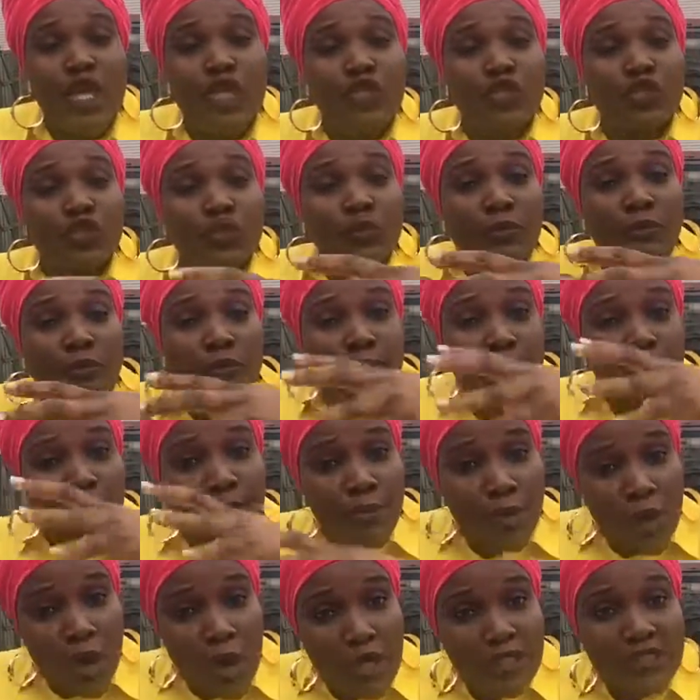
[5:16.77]
to
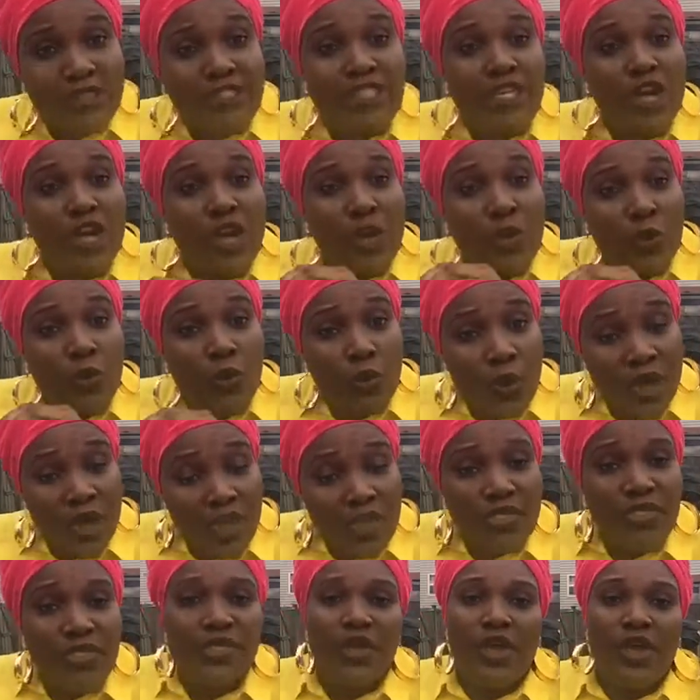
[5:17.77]
bond
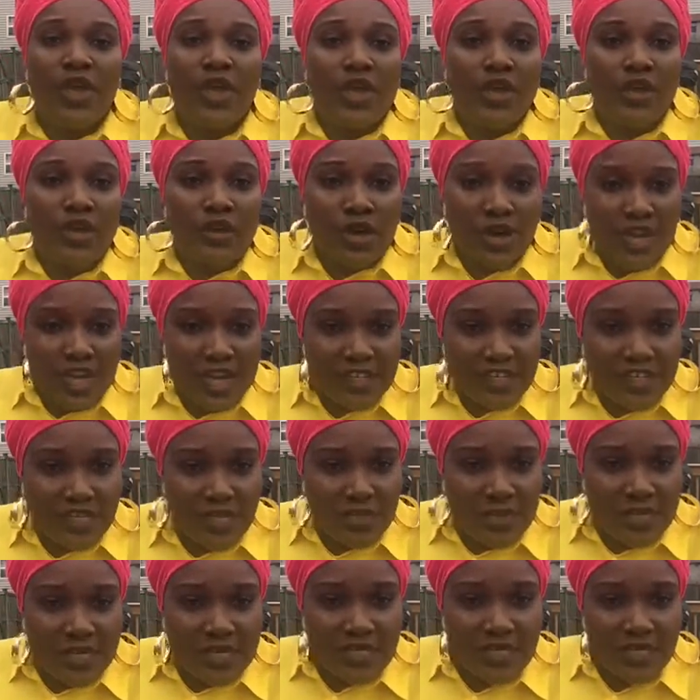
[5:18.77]
with your hair
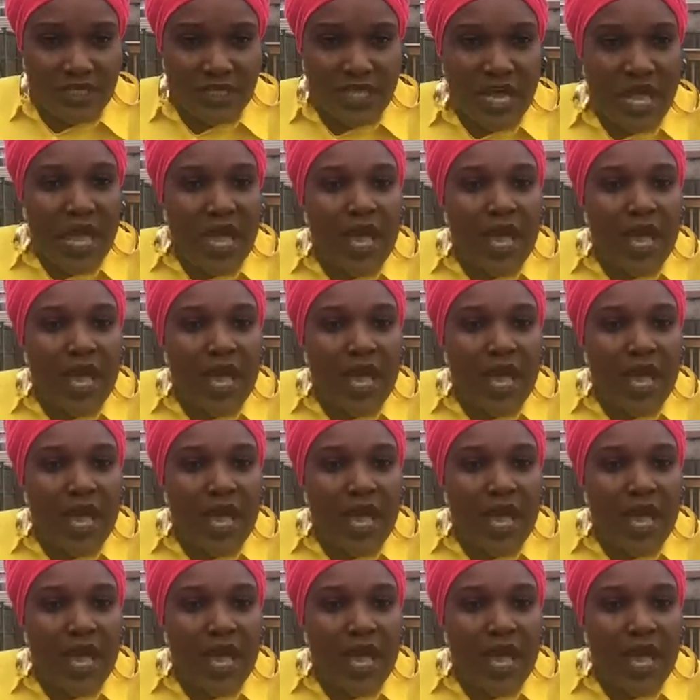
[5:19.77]
strands.